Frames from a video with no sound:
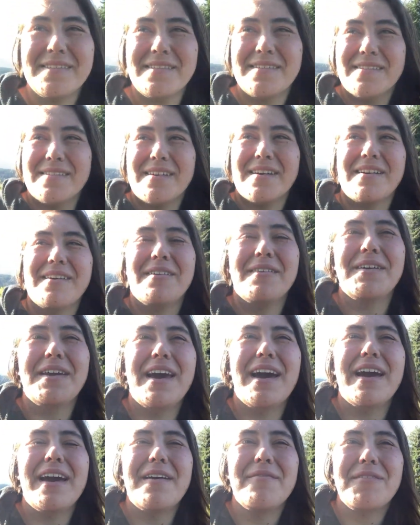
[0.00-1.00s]
So
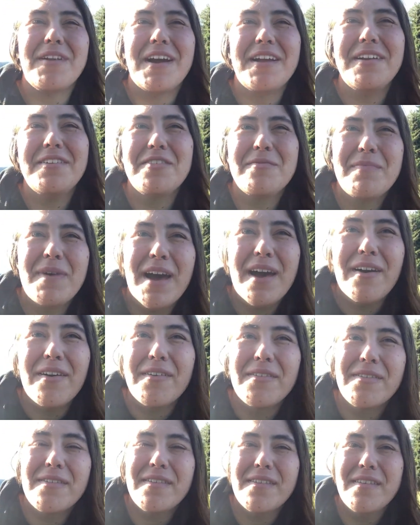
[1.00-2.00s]
yeah, I have 900
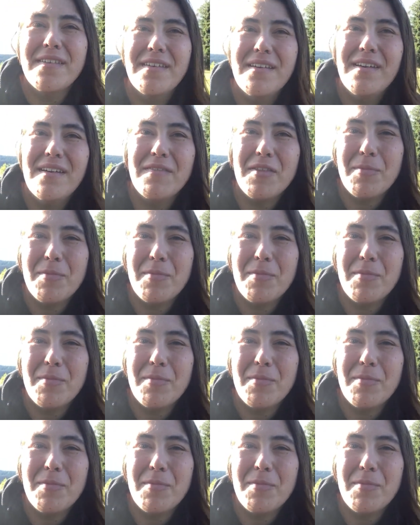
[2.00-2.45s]
miles of the